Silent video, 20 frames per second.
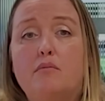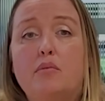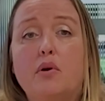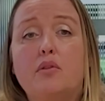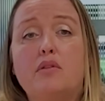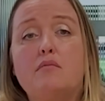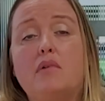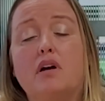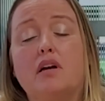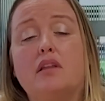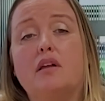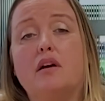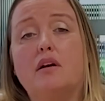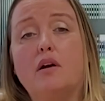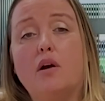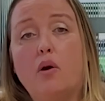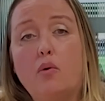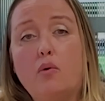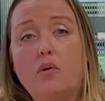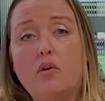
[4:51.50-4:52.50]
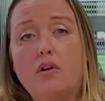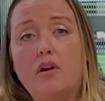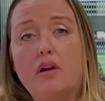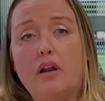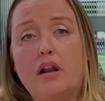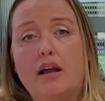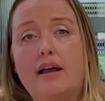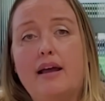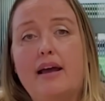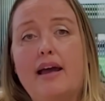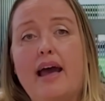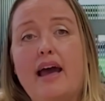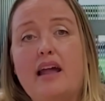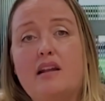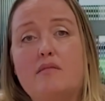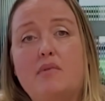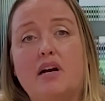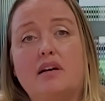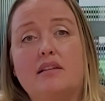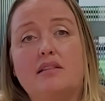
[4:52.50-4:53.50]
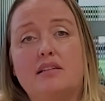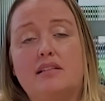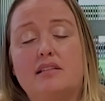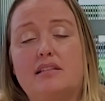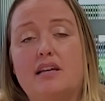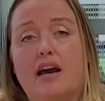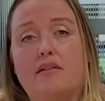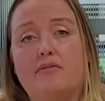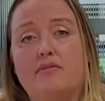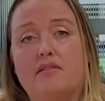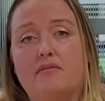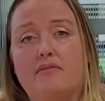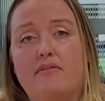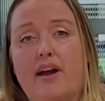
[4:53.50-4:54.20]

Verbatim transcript: both among the cohort and among the staff and